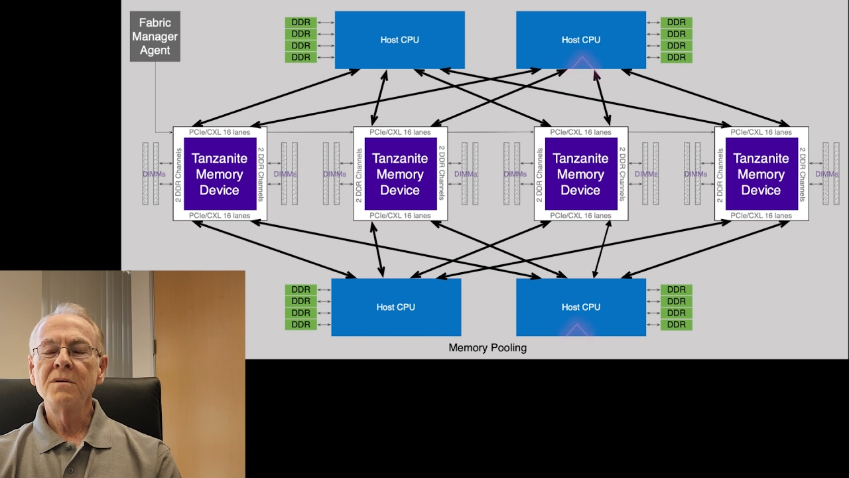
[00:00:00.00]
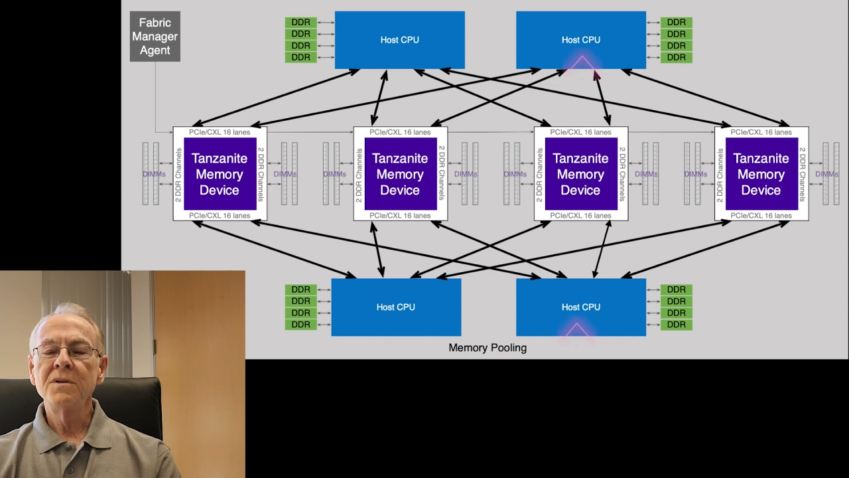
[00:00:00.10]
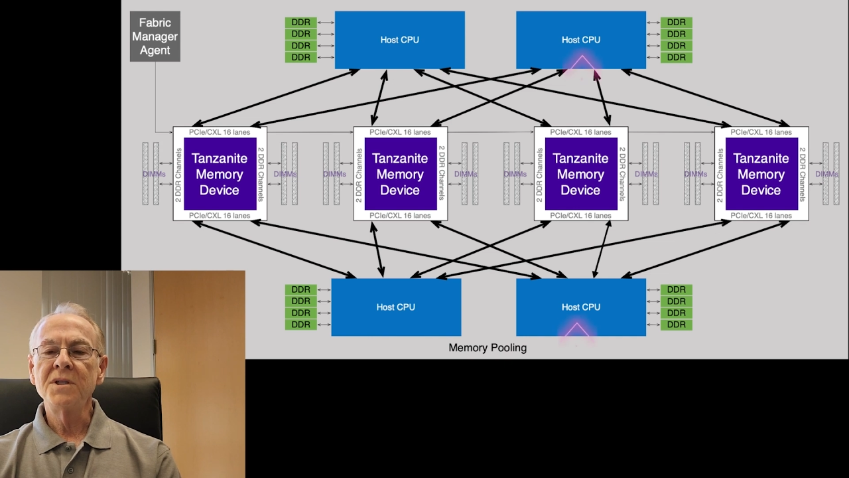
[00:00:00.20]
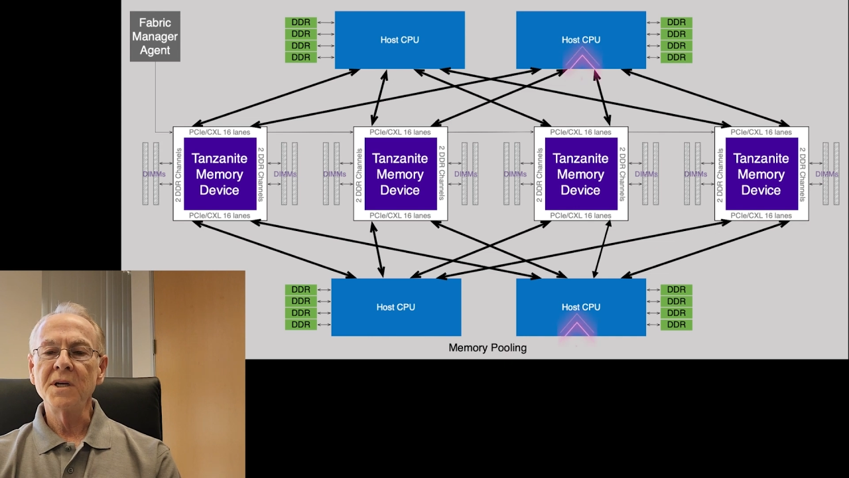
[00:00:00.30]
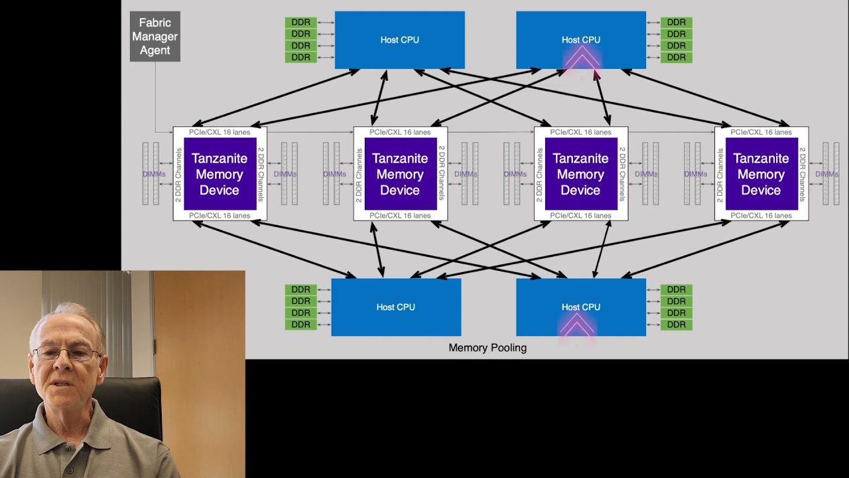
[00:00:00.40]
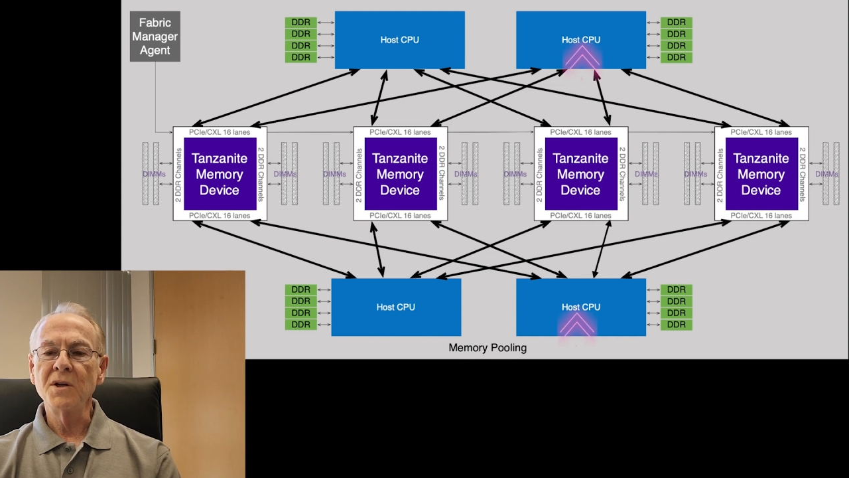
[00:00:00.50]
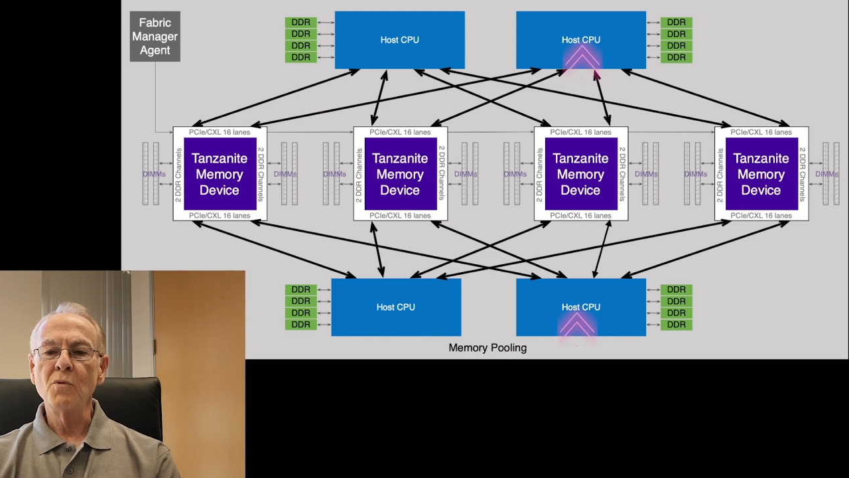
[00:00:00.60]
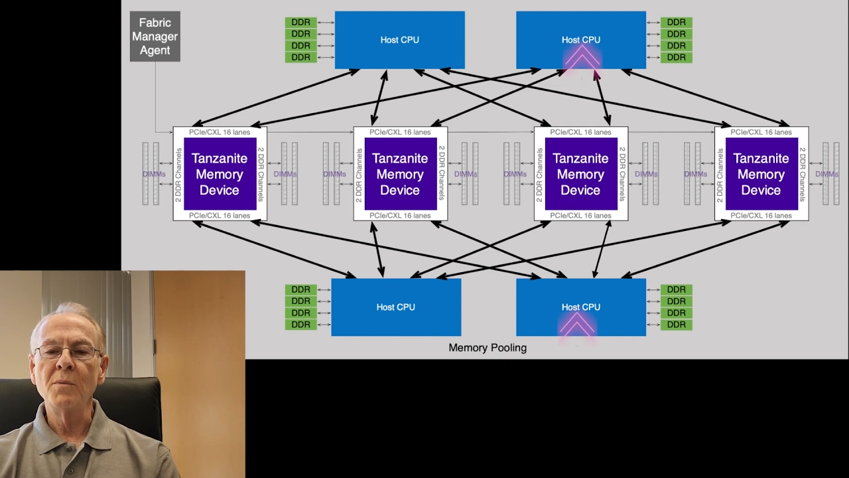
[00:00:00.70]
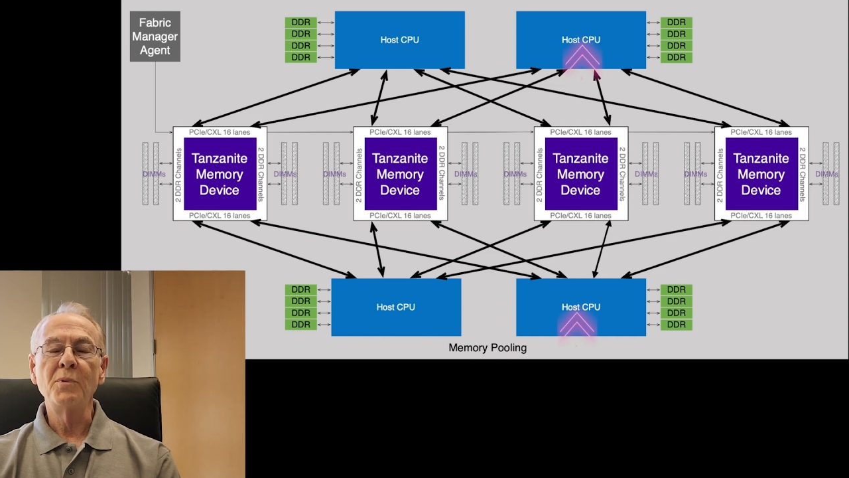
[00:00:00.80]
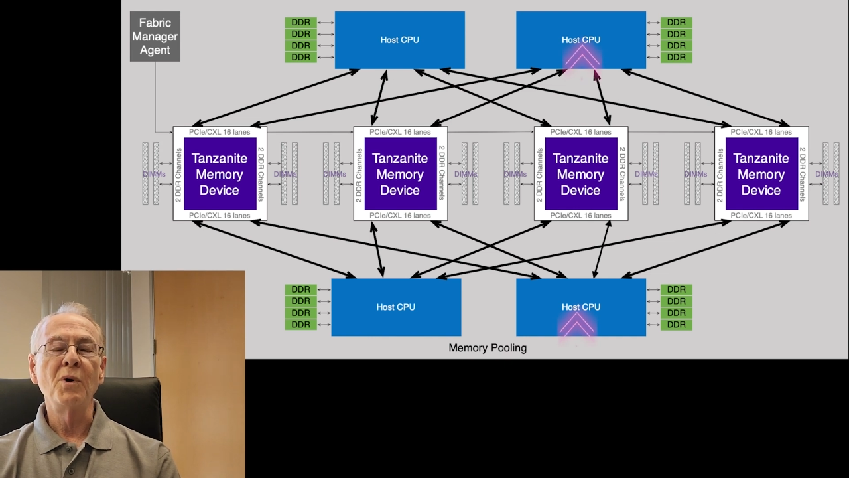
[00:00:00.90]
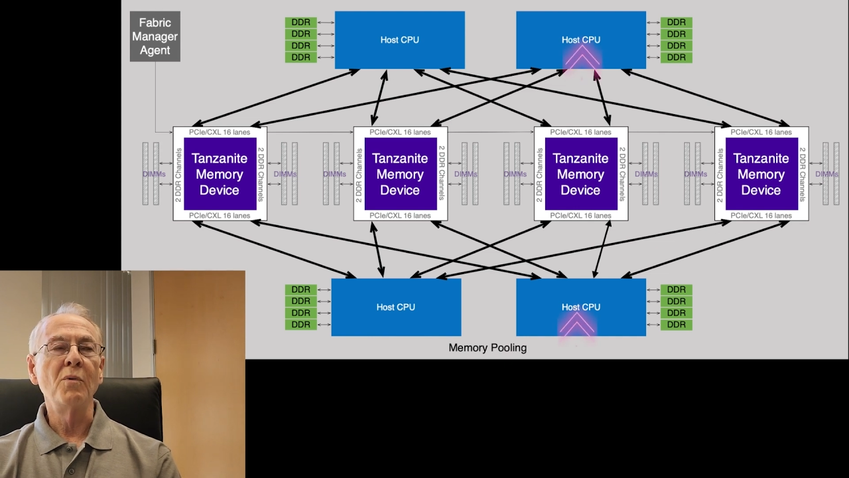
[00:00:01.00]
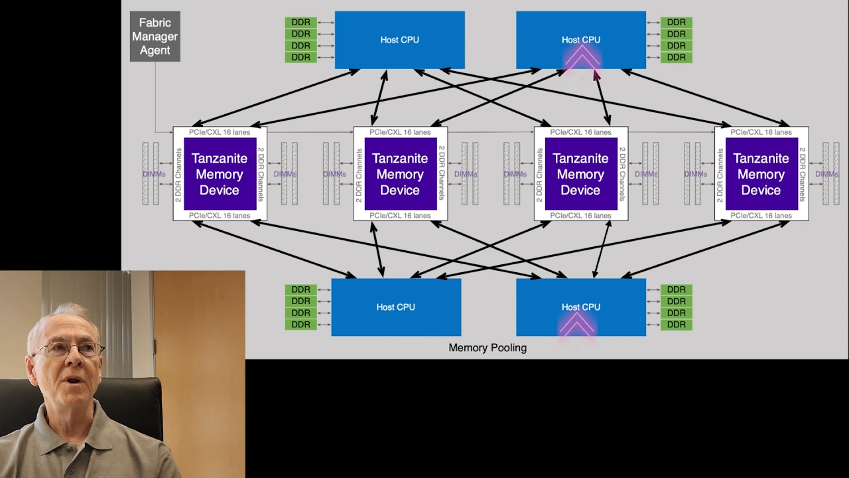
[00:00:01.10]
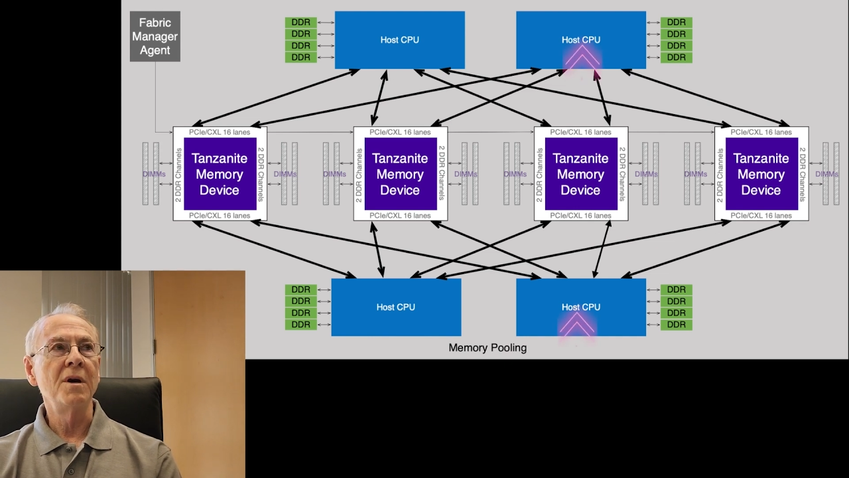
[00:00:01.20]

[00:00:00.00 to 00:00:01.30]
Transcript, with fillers: CXL 1.1